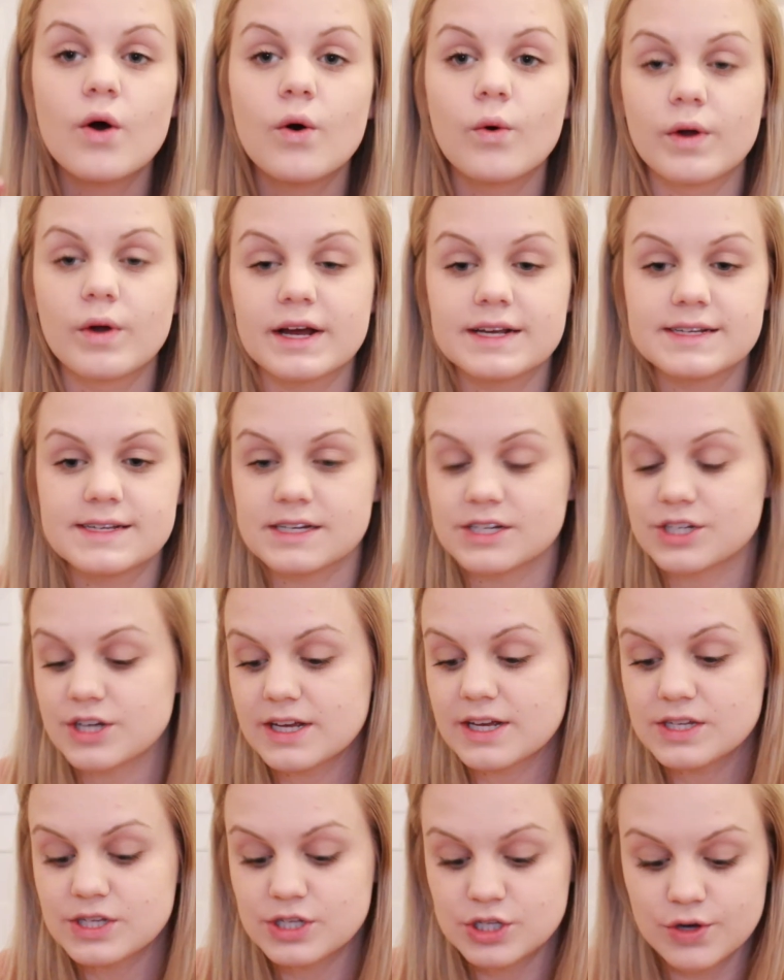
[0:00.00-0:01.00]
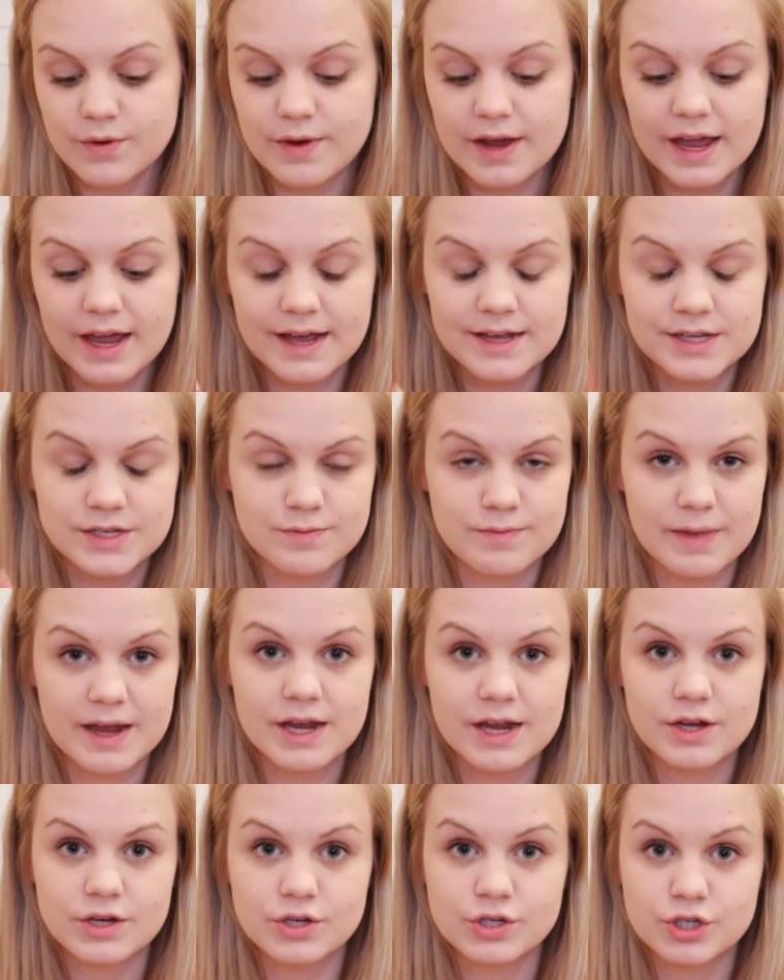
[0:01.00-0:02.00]
what I suggest doing is
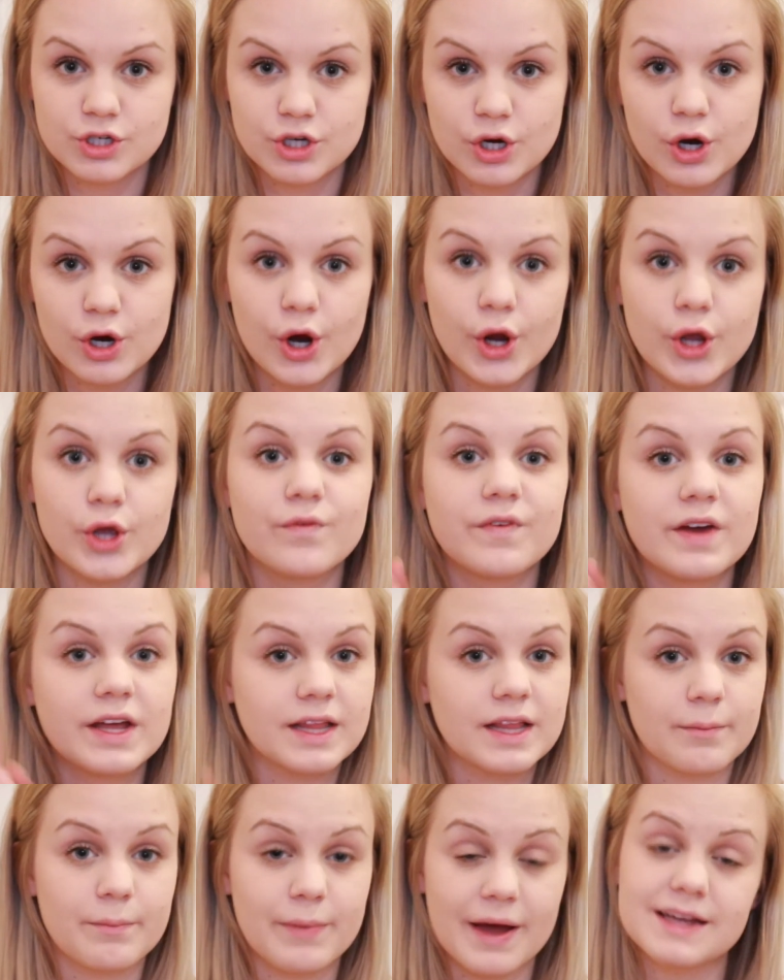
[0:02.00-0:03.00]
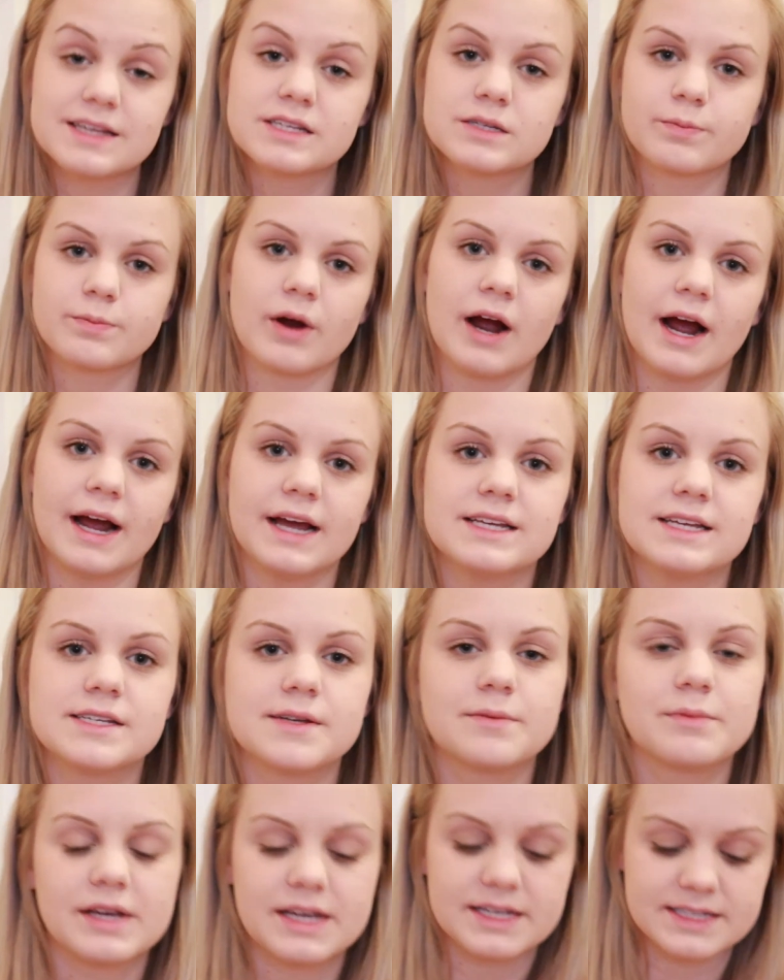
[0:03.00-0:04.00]
make sure you get the best price,
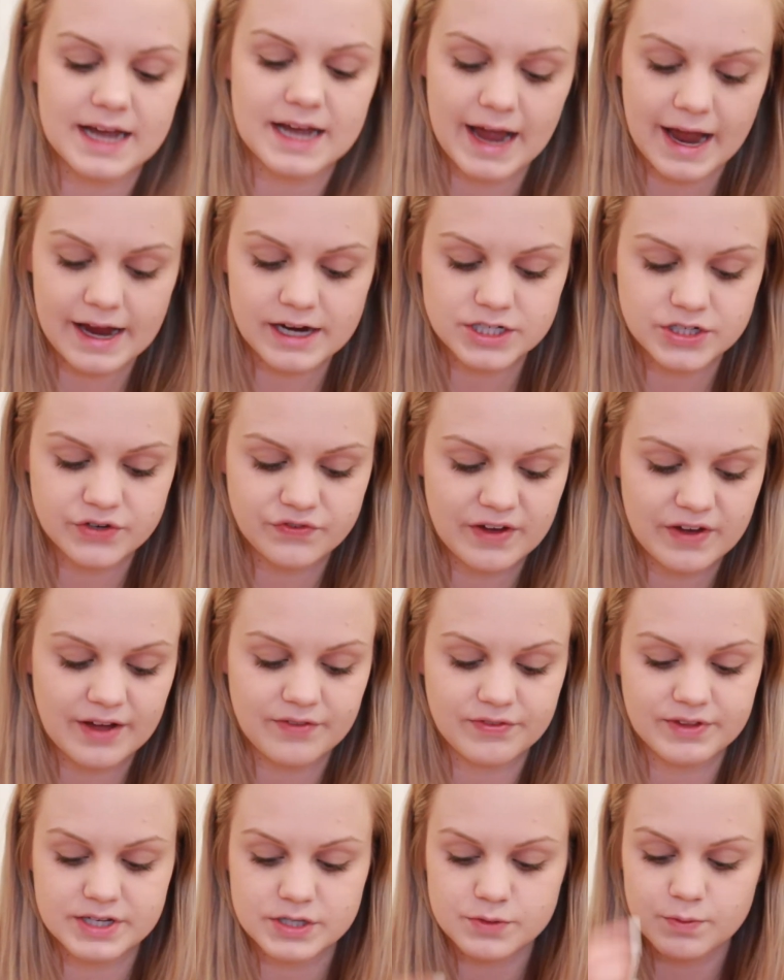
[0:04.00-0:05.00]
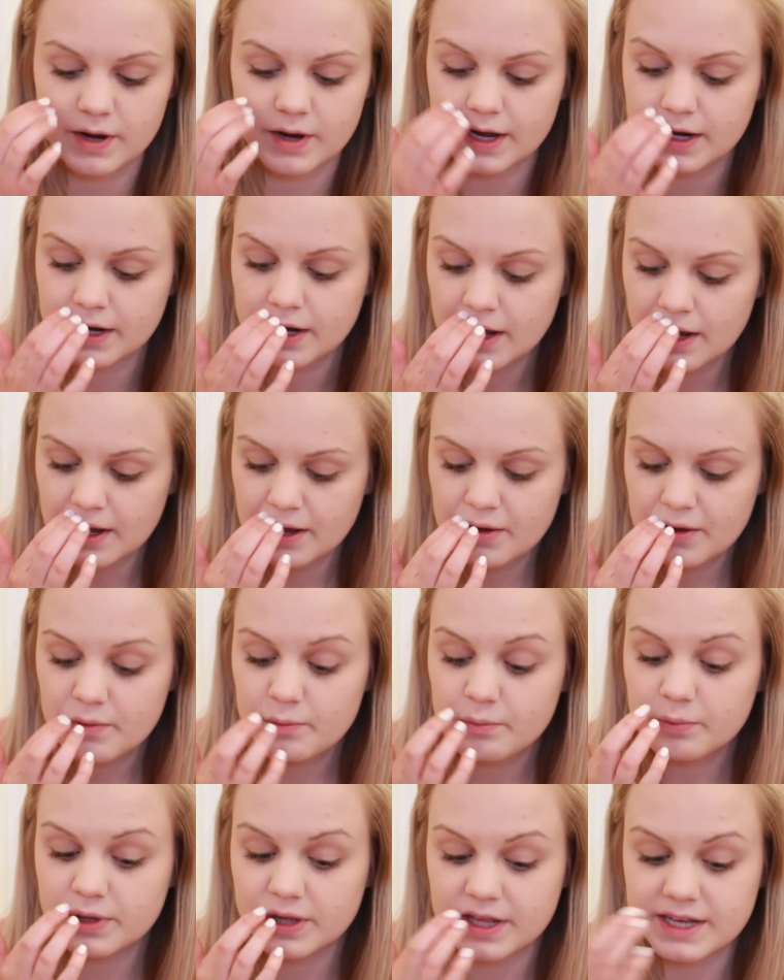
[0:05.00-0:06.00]
because I actually found this one
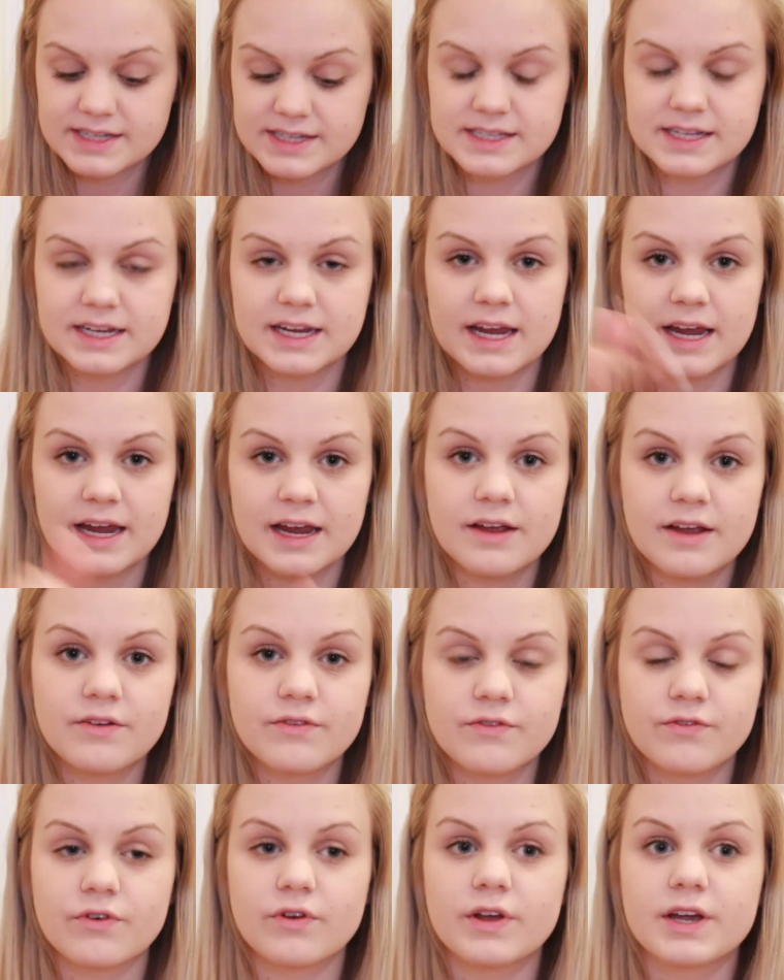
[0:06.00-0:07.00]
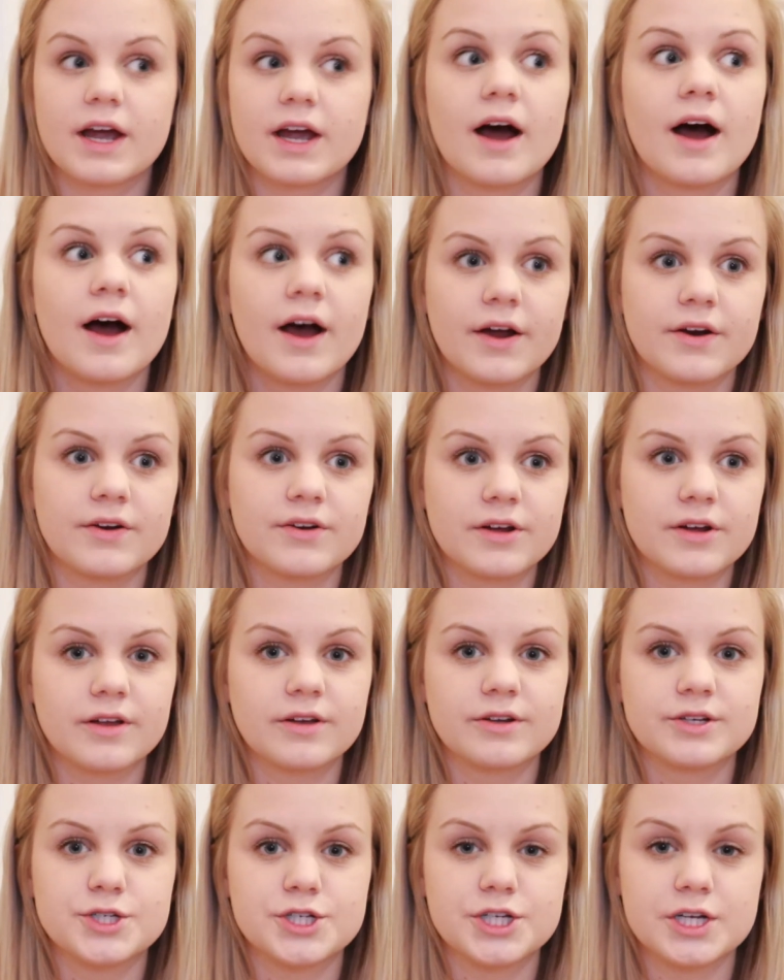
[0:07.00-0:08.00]
plus the kit for like
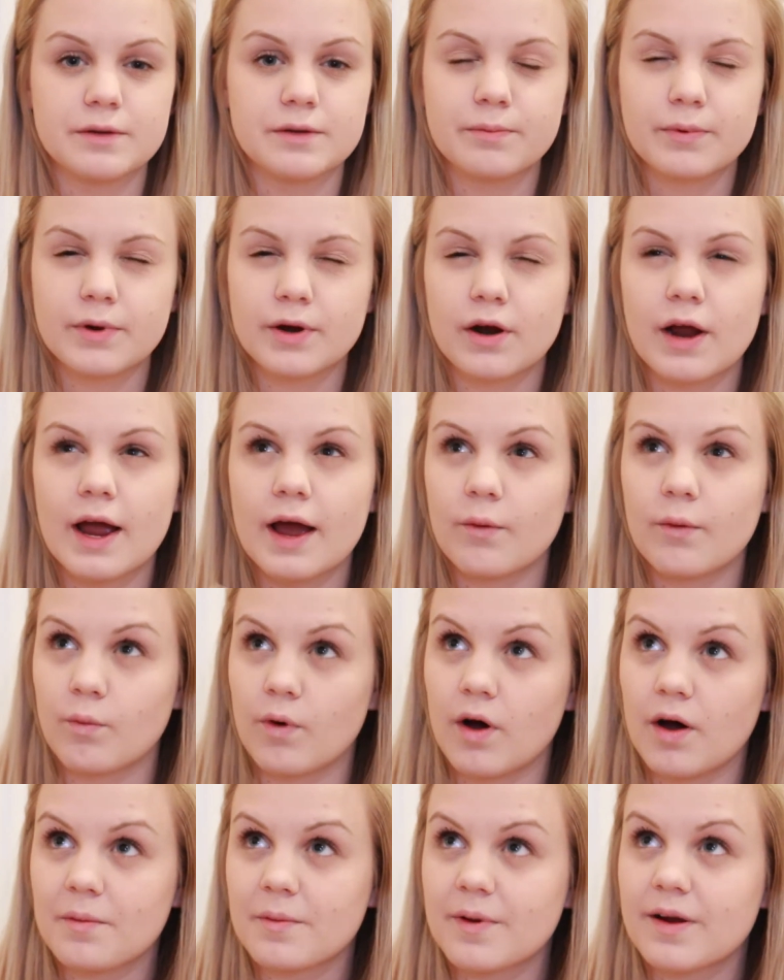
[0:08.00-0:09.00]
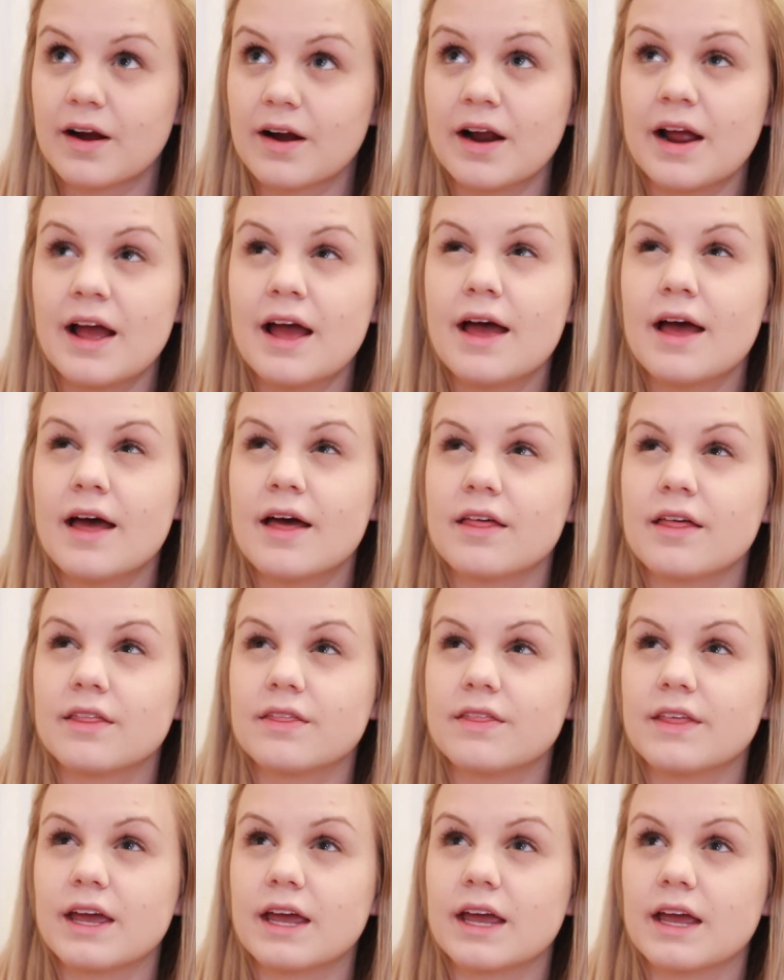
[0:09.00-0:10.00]
$100 cheaper at Walmart
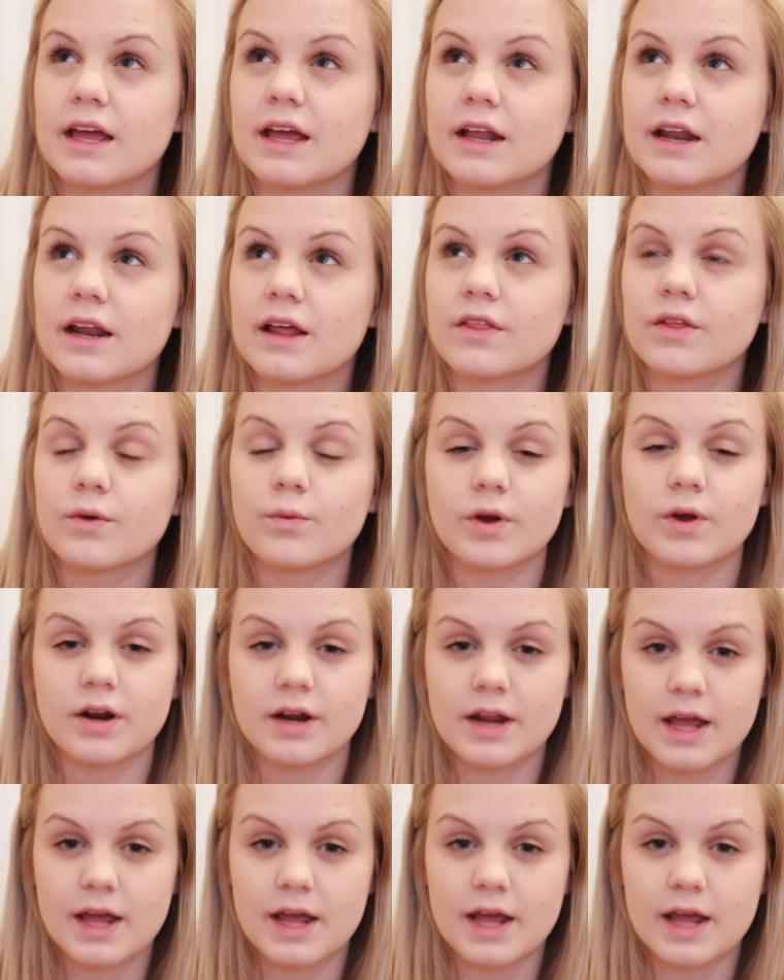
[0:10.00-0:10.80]
than the one on